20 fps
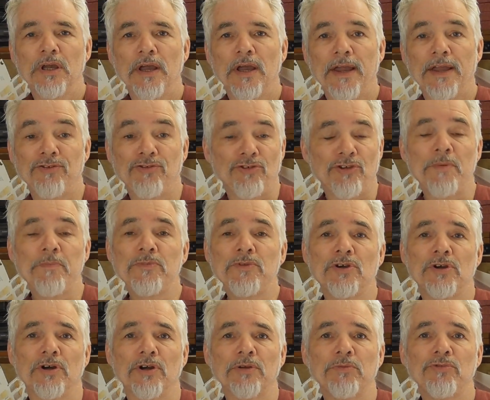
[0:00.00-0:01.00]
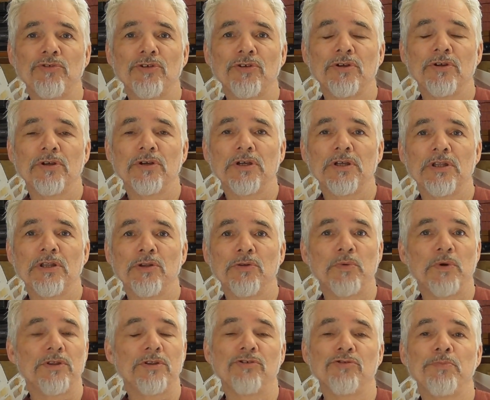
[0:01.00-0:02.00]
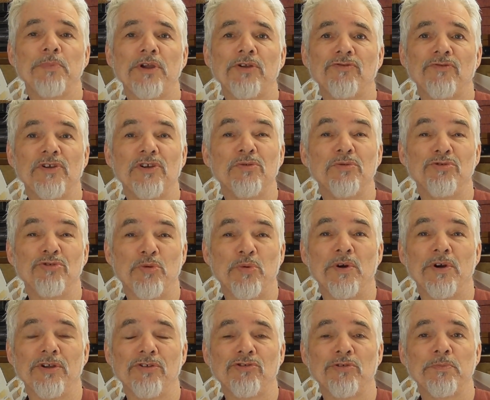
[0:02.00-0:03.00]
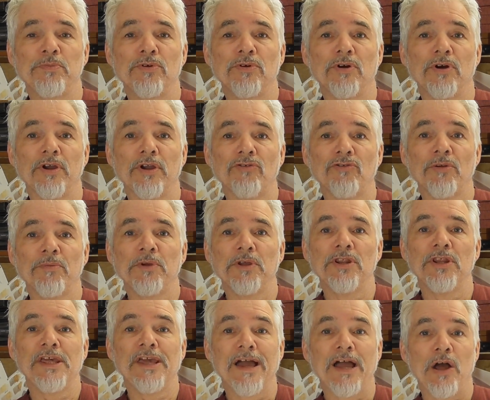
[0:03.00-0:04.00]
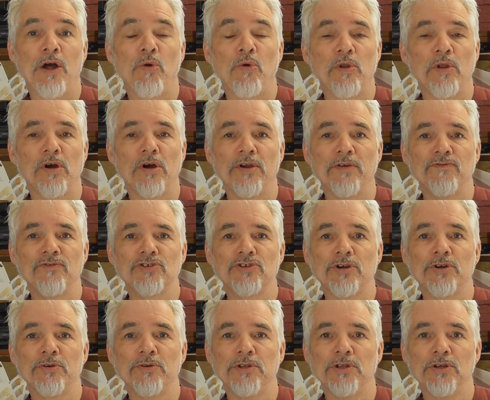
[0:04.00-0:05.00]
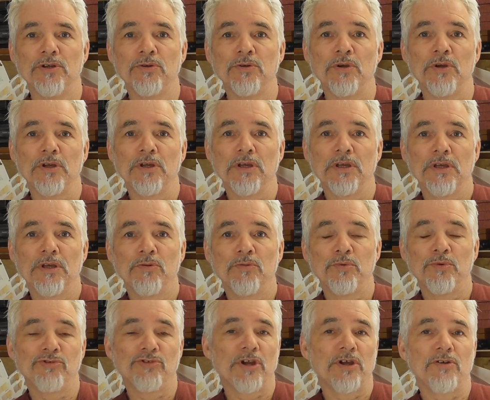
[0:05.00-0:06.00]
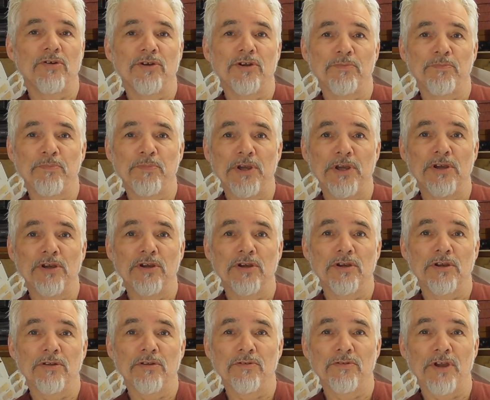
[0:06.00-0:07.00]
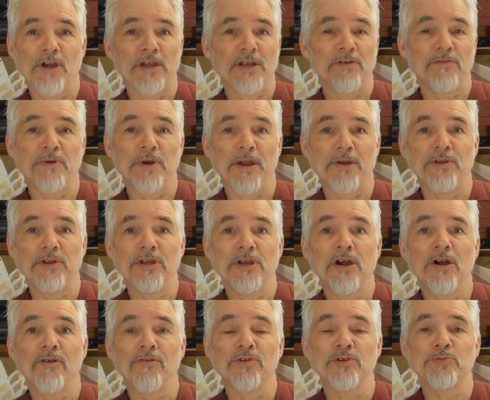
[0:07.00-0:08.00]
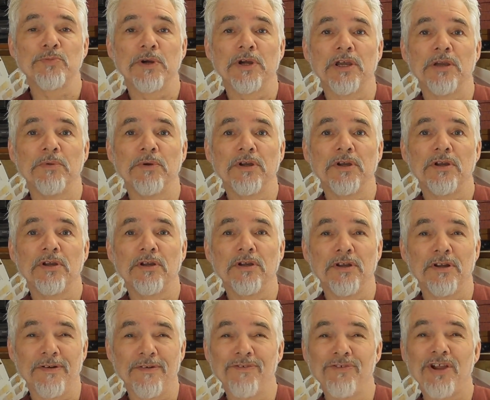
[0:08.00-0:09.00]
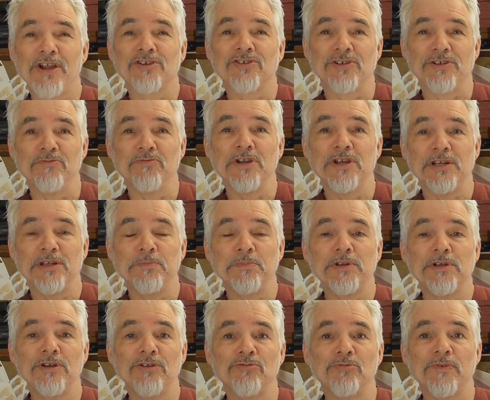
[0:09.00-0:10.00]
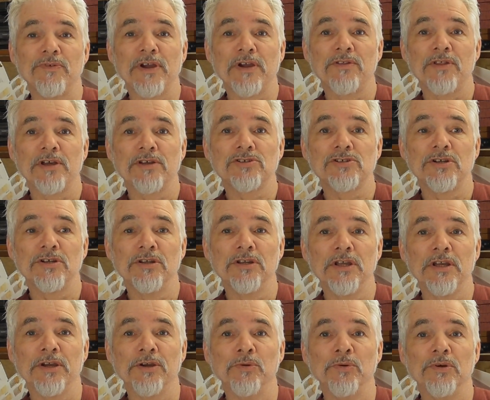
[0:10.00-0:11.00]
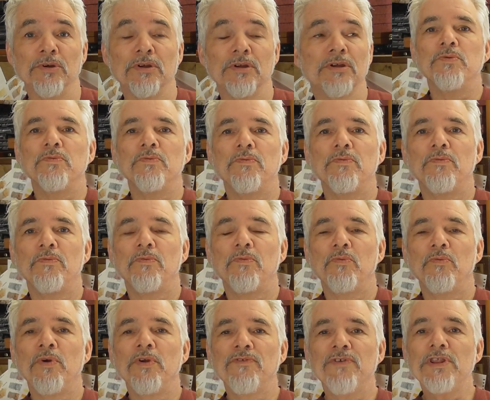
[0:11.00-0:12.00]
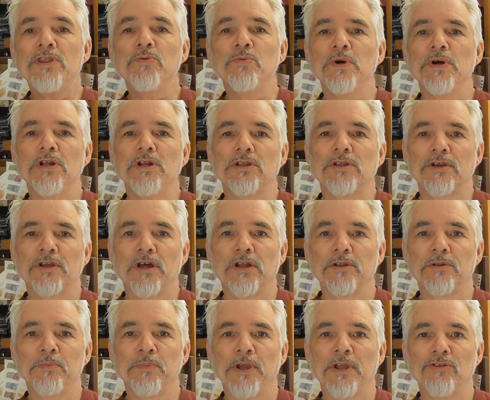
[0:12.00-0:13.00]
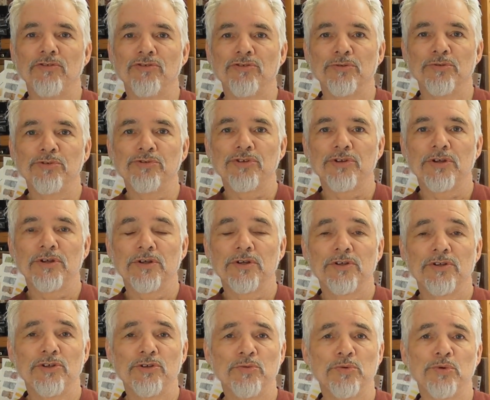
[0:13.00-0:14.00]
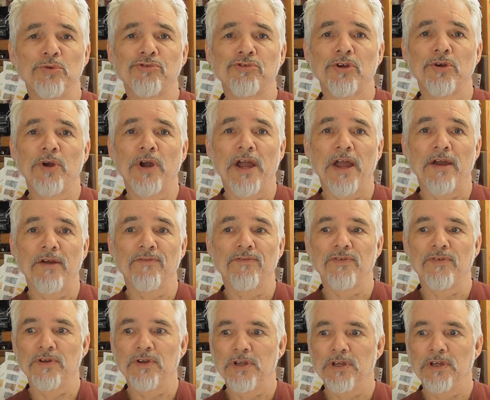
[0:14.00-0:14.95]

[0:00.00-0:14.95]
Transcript: And sometimes the one that's best for you is quite a surprise. I mean, the owl that I've shown you was done on a big Daler Rowney cartridge paper, and I was actually really pleased with how that turned out. Within the world of coloured pencils, you also have